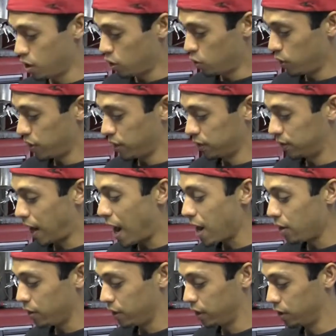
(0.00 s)
with a
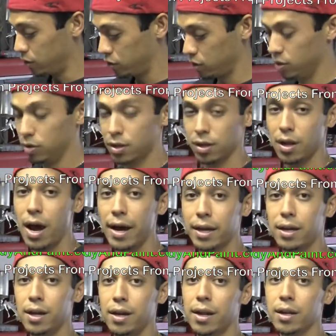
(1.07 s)
dial here so you could lock
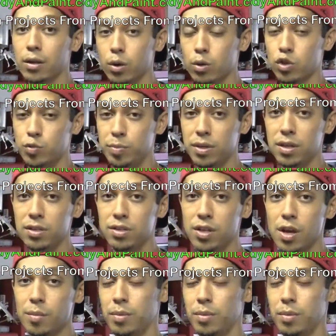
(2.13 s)
it in at low speeds,